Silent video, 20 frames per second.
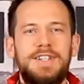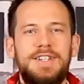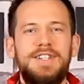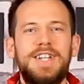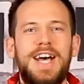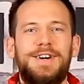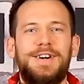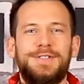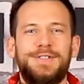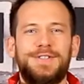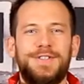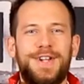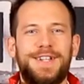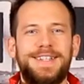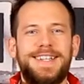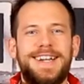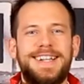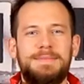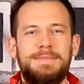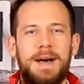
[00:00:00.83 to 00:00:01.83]
Hi, I'm
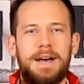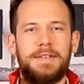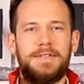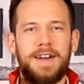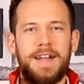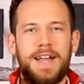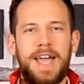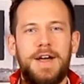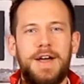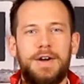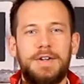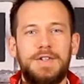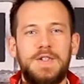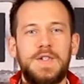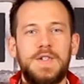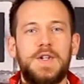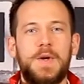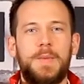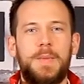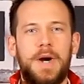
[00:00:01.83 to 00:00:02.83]
Andrea from
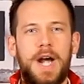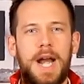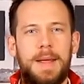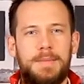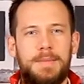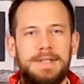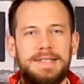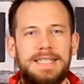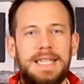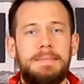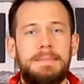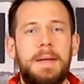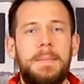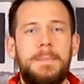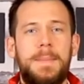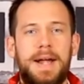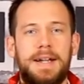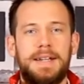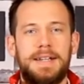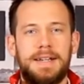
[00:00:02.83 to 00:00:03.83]
Mafra, and today we'll
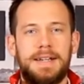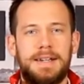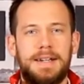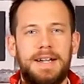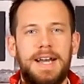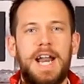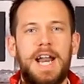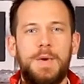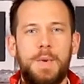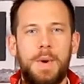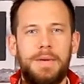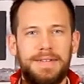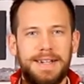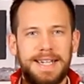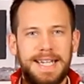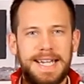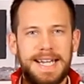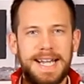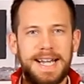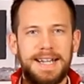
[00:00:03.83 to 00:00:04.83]
discover together
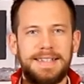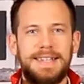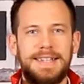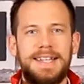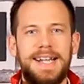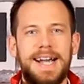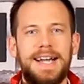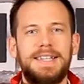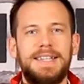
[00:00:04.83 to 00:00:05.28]
Maniac,